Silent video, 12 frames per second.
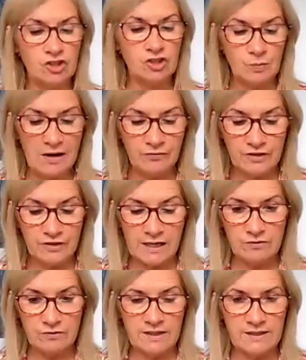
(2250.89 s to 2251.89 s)
So after
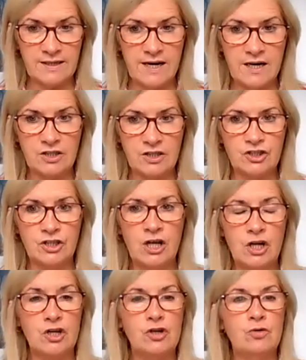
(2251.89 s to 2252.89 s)
I've done a search,
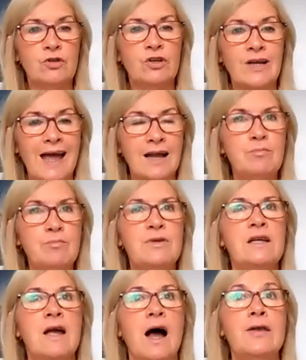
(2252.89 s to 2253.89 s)
you know, there can
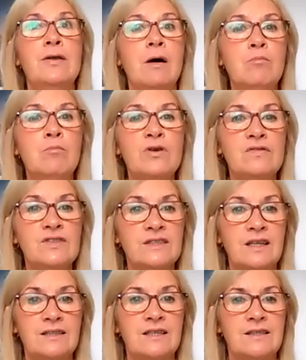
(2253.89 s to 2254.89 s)
be a number of
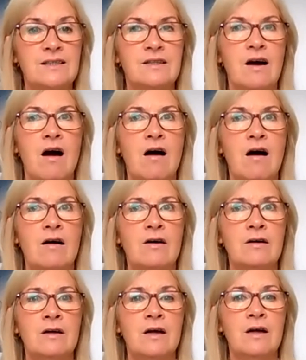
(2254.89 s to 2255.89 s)
studies that are
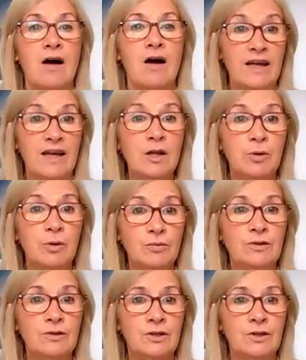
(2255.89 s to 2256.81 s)
available.